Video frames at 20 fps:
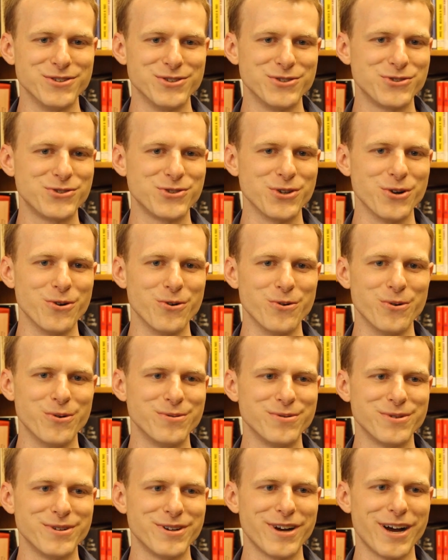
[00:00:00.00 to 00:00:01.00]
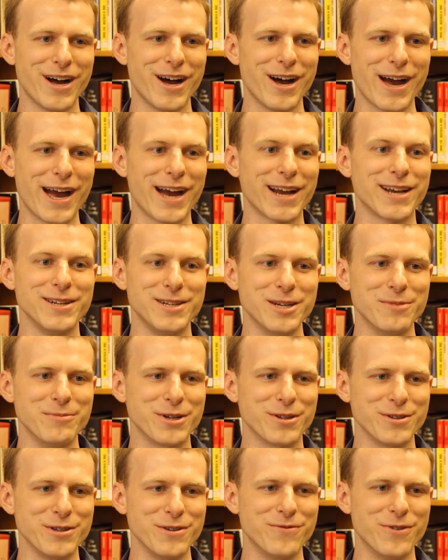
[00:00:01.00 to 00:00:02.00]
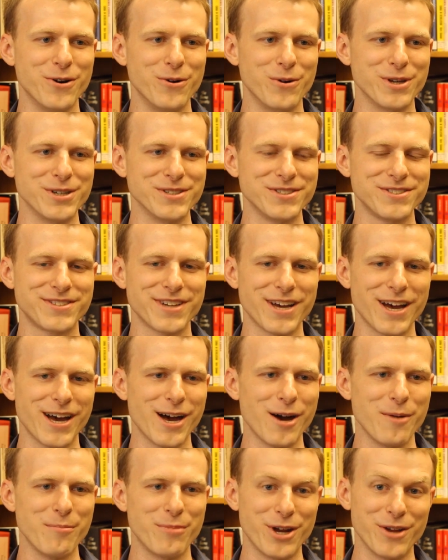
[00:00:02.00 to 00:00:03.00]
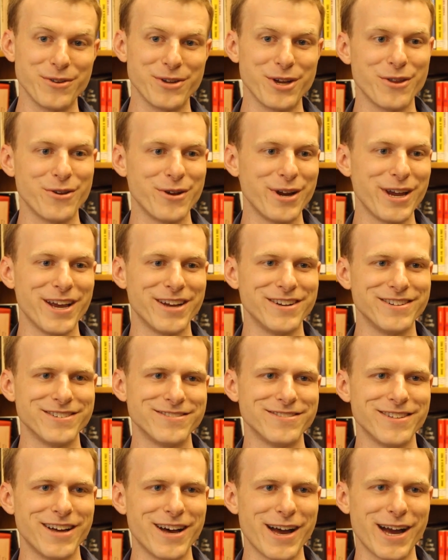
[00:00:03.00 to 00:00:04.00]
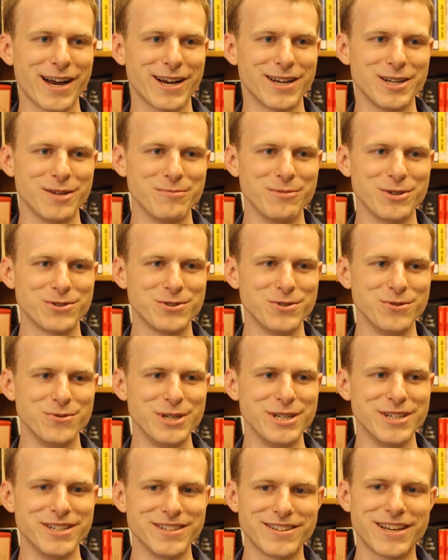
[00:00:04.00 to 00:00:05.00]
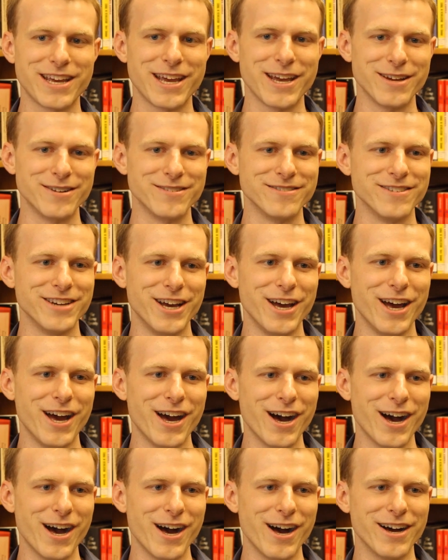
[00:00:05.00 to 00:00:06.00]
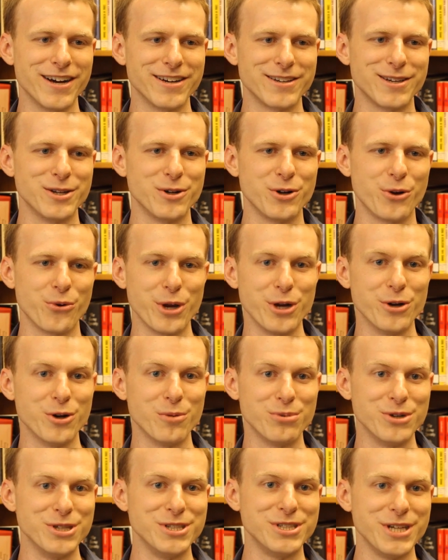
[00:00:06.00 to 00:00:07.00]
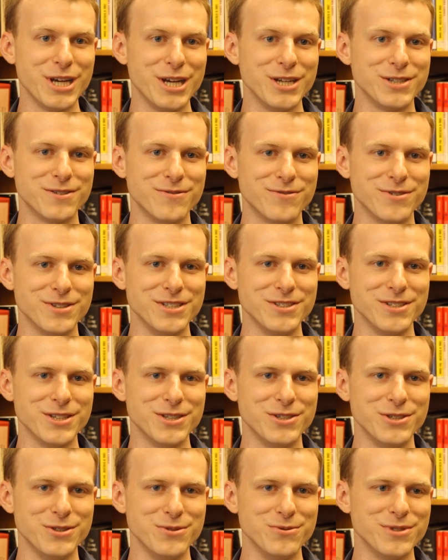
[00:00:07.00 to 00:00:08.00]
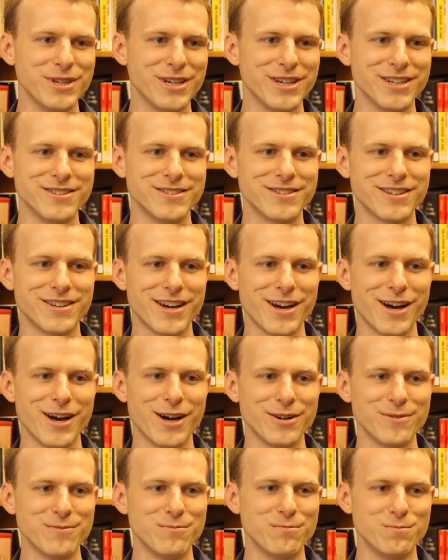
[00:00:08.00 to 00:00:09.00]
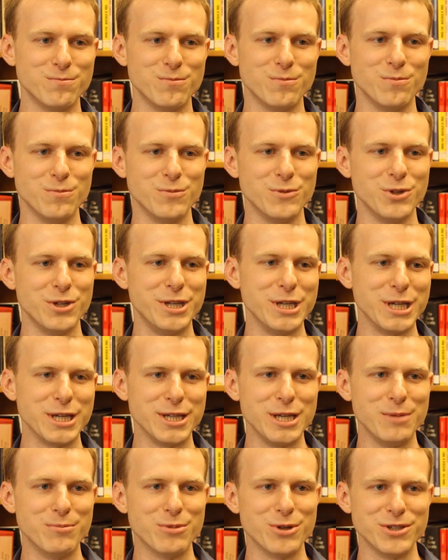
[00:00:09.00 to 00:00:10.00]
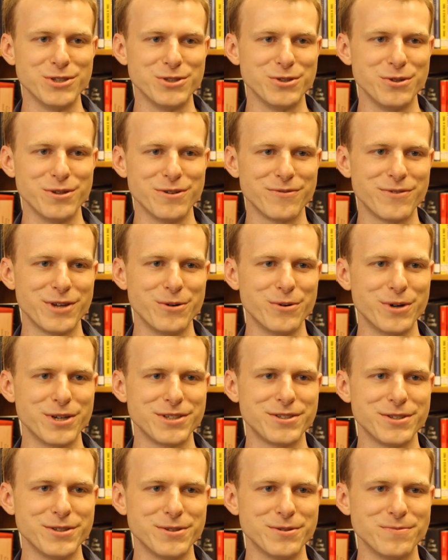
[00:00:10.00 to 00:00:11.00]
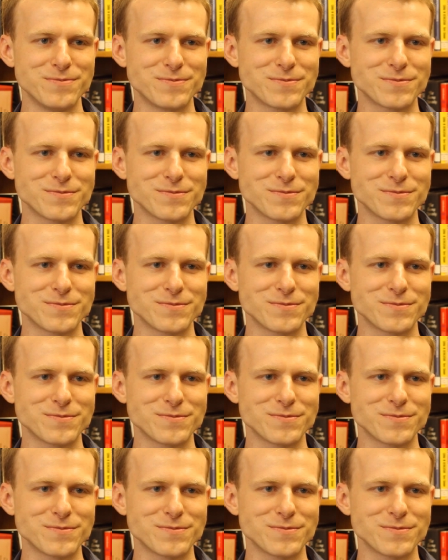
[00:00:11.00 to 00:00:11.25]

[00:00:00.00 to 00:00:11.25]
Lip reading: so academically focused, but on the other hand, academics who read it can get a greater appreciation for these issues and dig deeper into it if they want to.